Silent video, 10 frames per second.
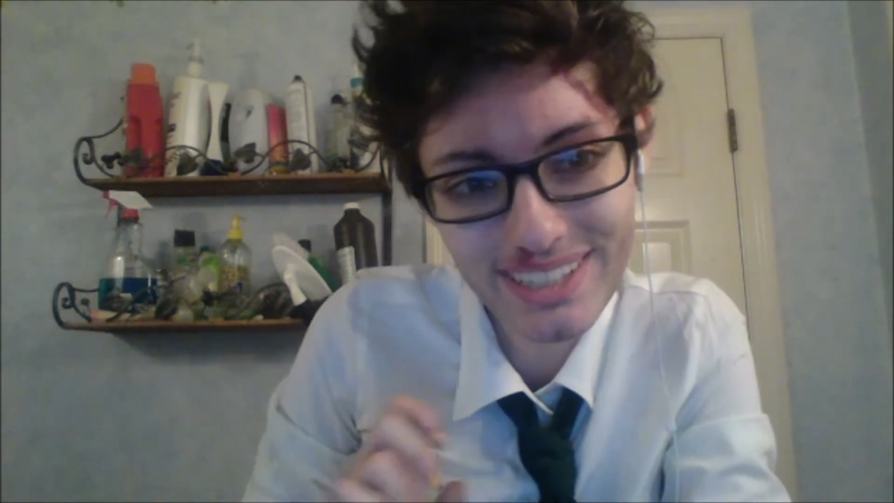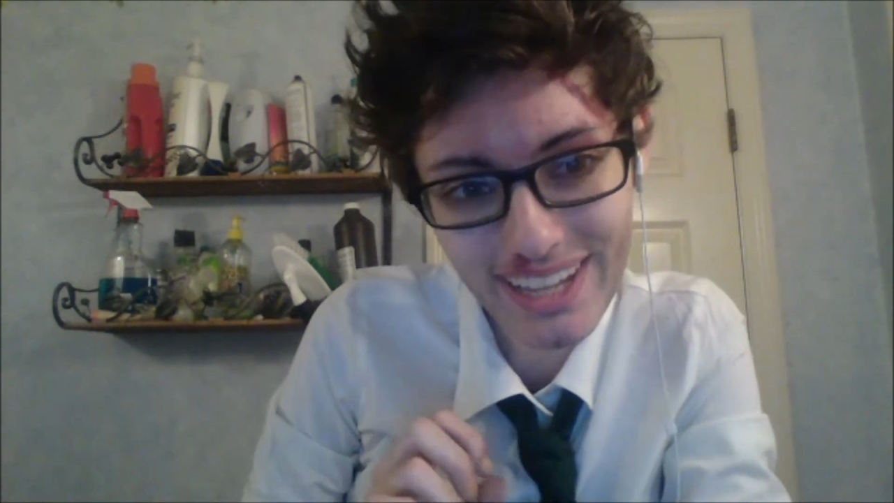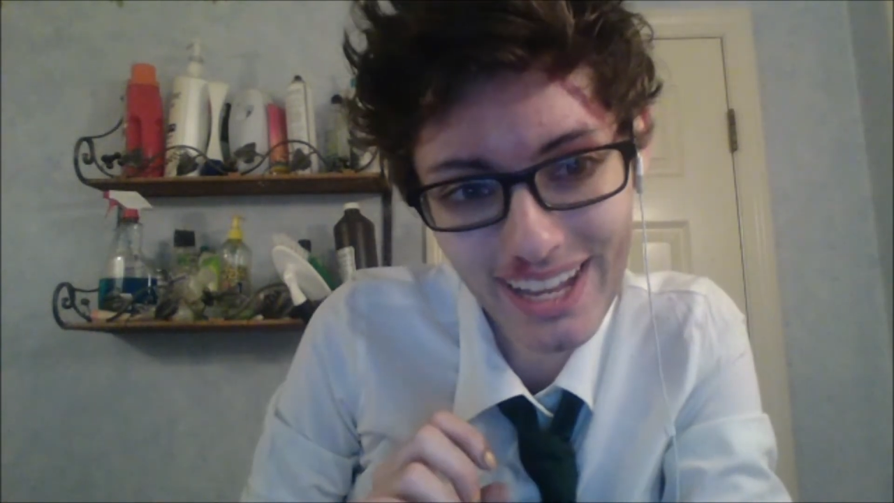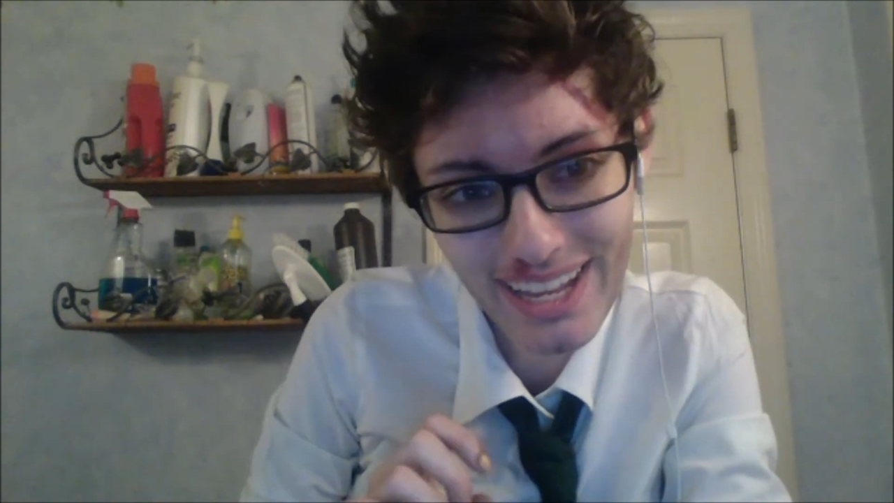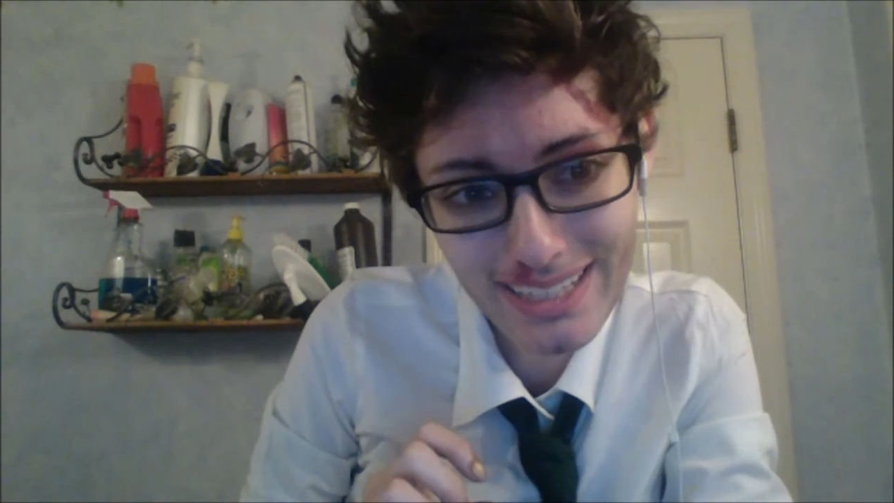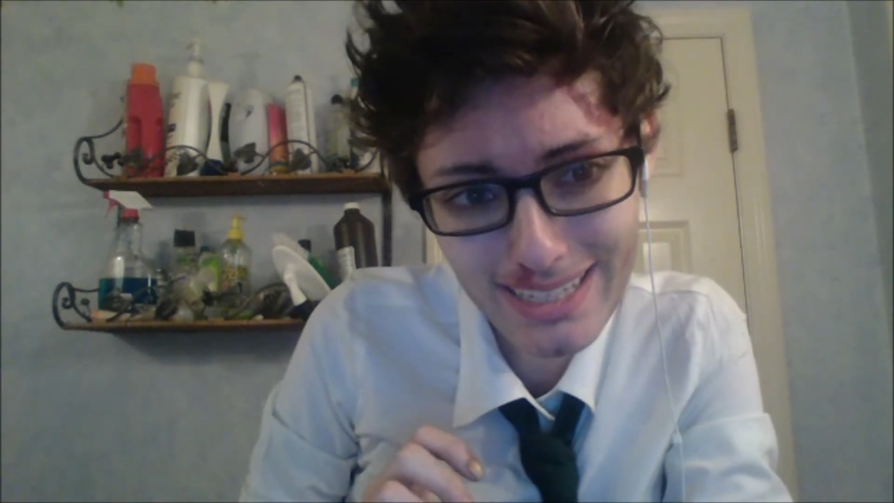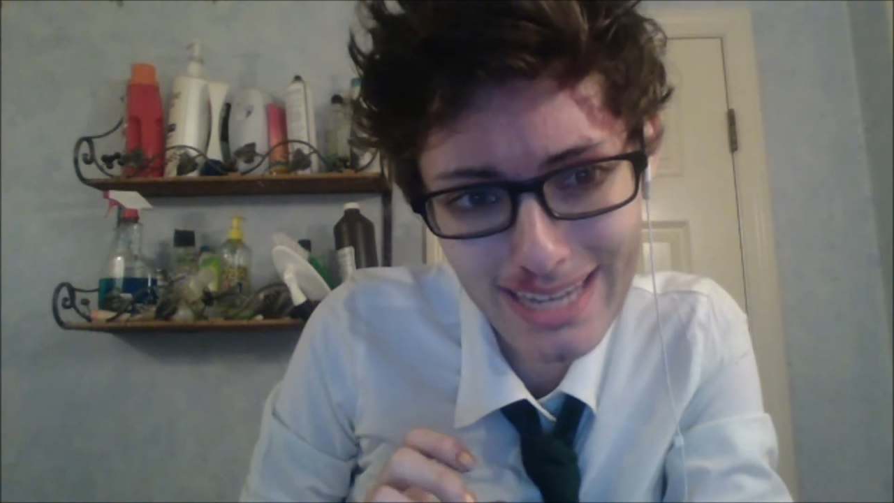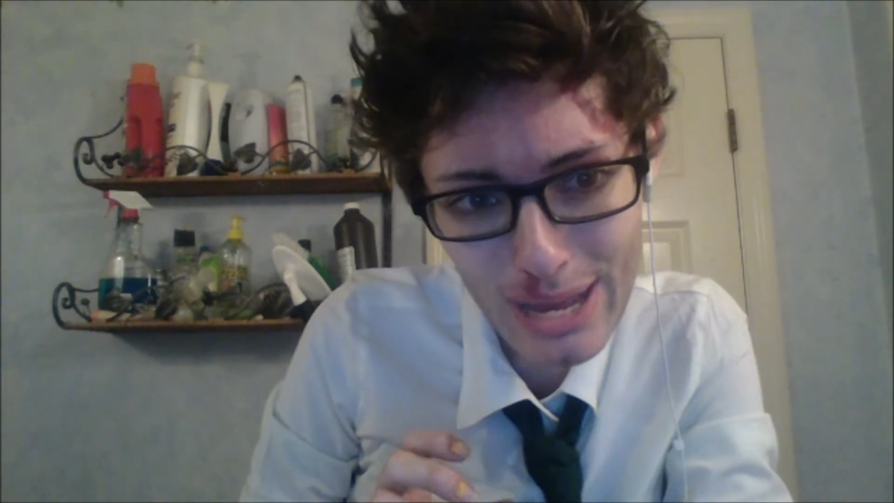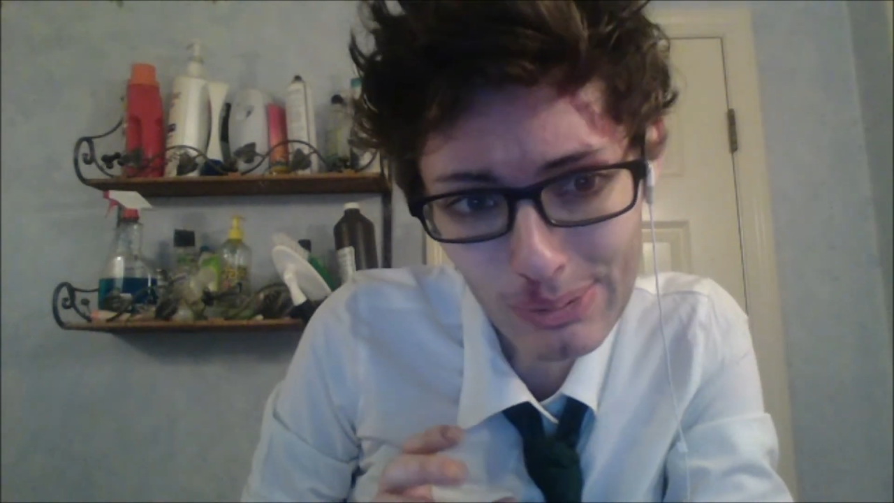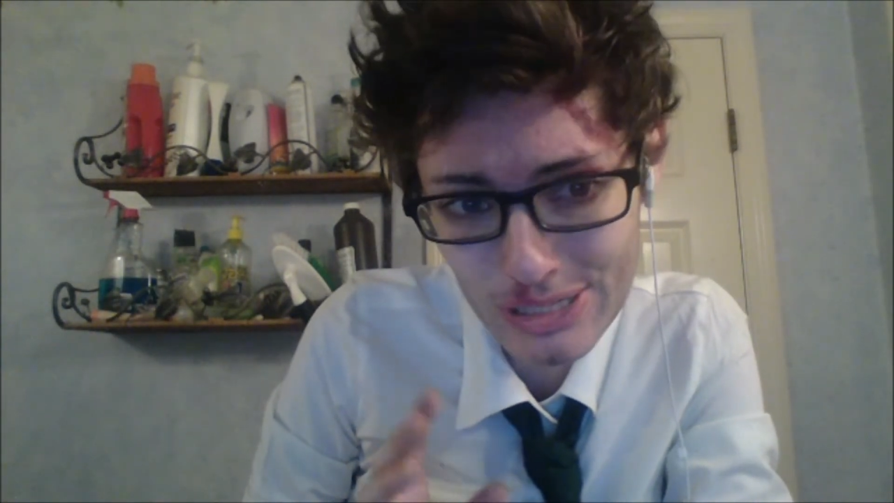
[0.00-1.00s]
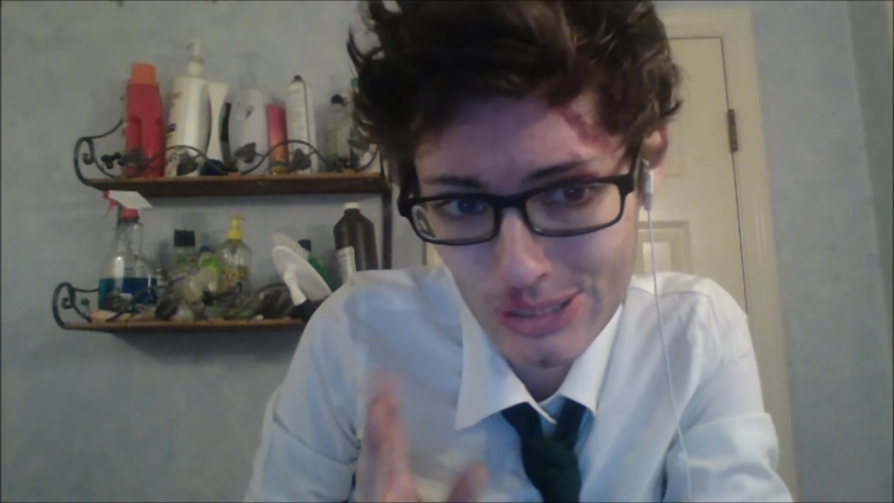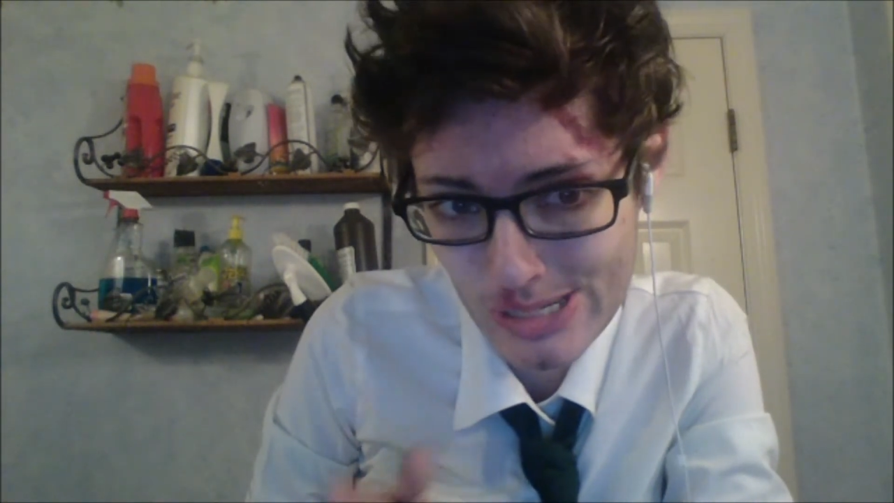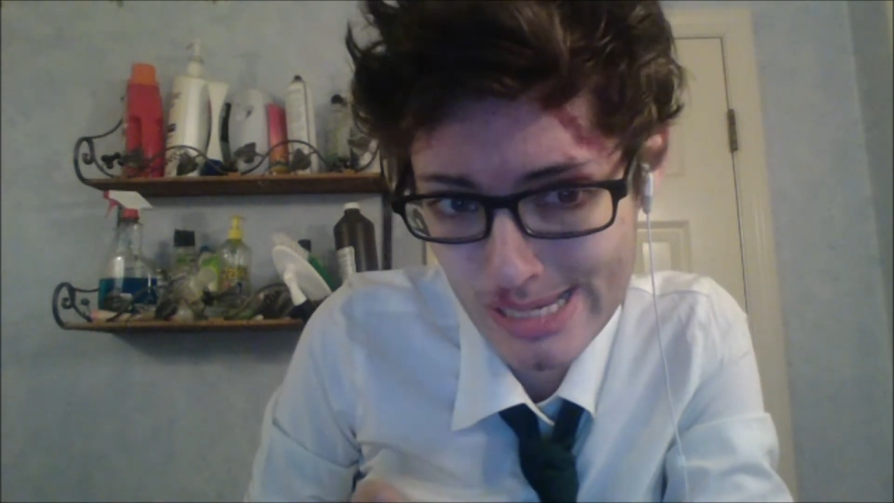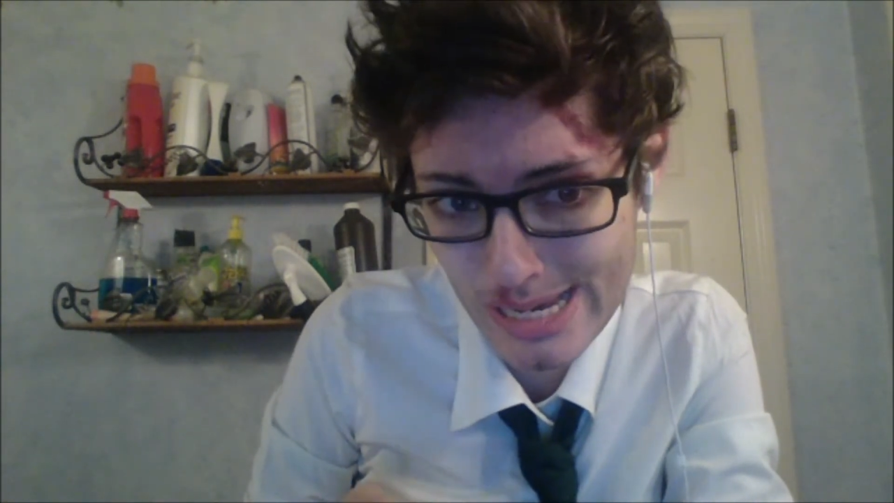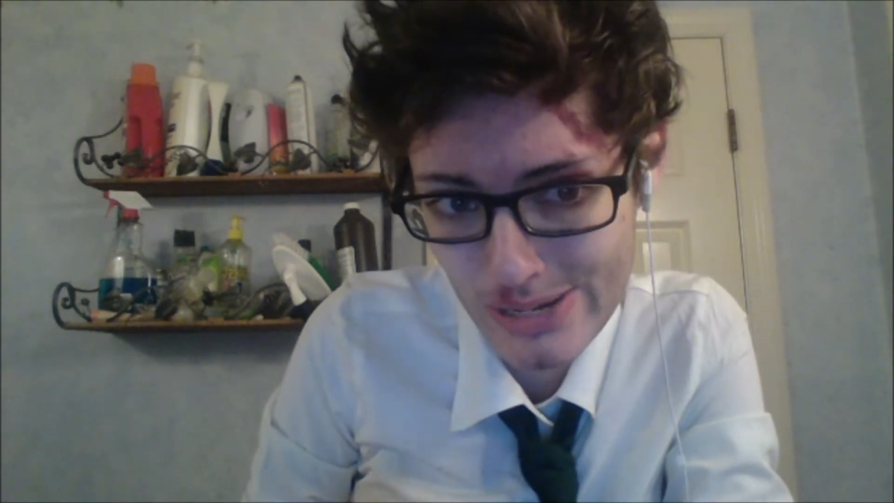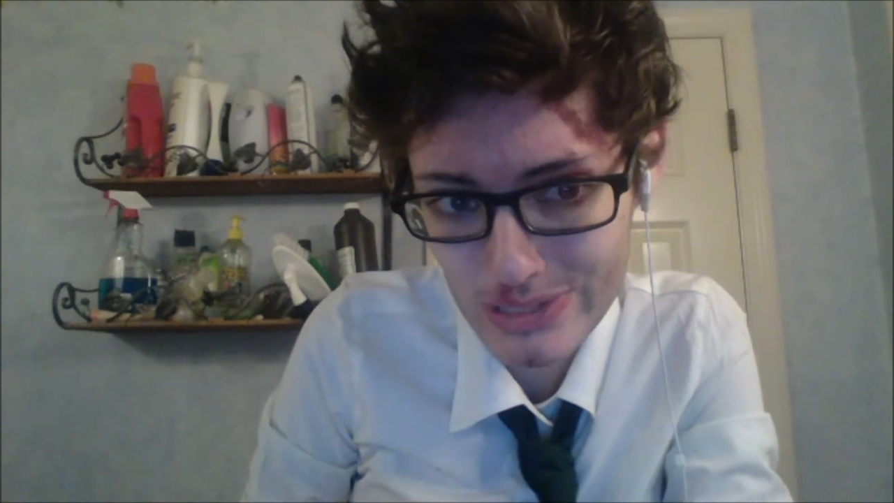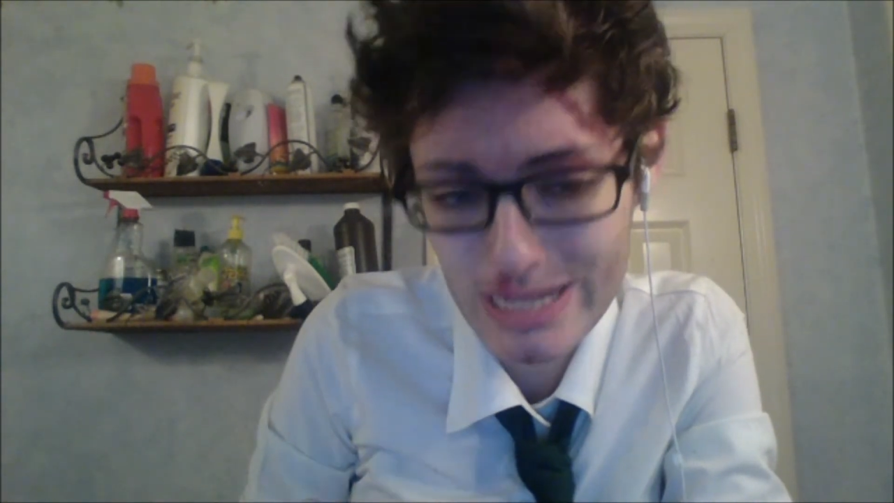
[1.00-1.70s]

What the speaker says: I like how it turns out.